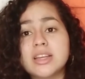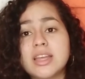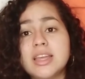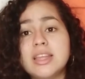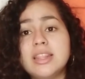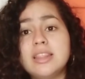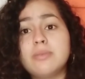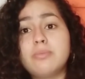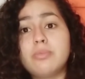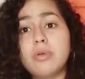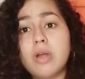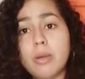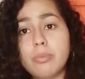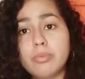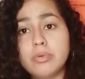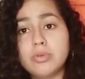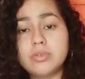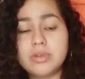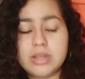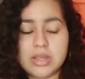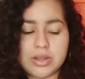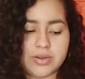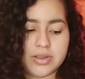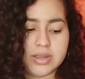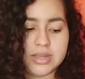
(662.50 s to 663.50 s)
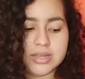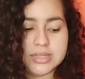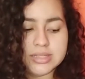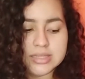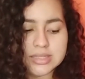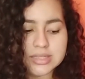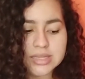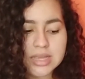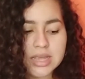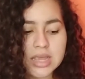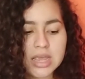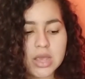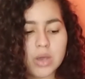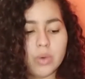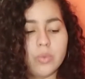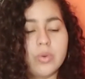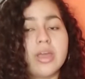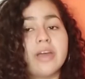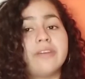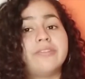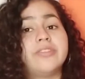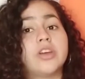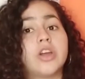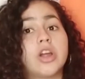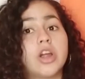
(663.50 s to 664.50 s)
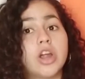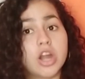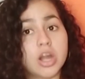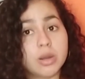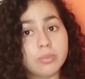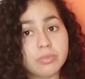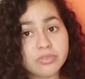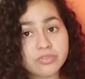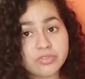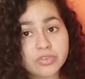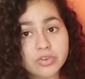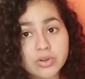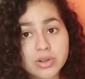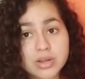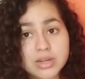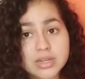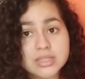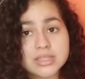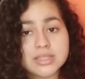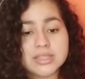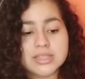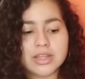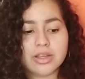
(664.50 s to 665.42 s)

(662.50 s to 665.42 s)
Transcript: in the prop root areas. We have the herbivores,